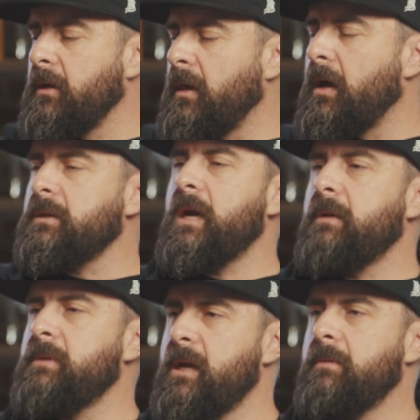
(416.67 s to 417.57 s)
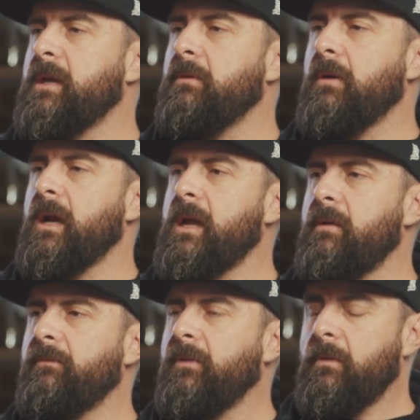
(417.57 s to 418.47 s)
a long time to get me to where I
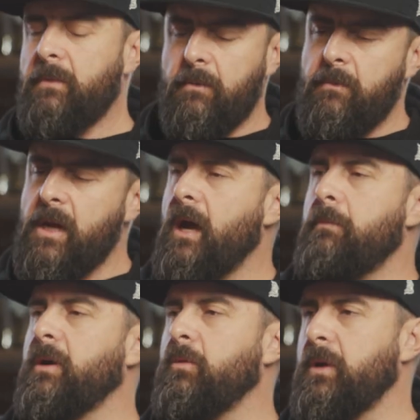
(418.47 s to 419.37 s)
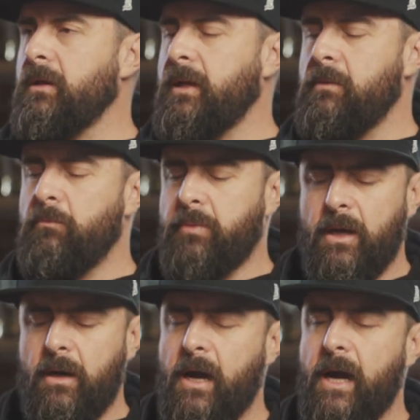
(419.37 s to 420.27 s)
came from. It may happen quickly,
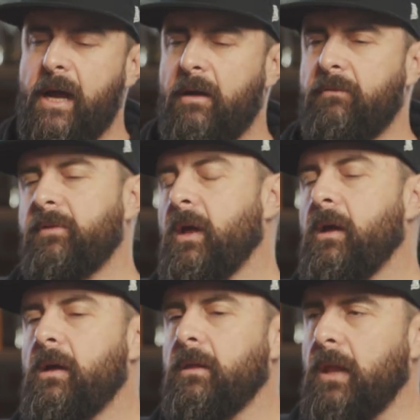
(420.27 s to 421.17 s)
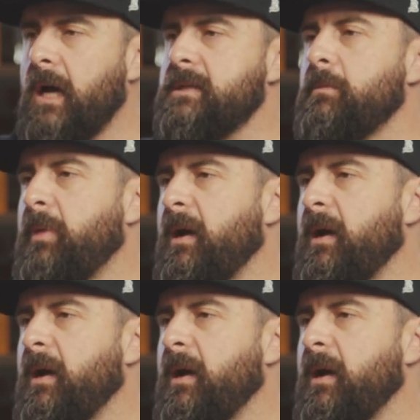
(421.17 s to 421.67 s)
but I have lost the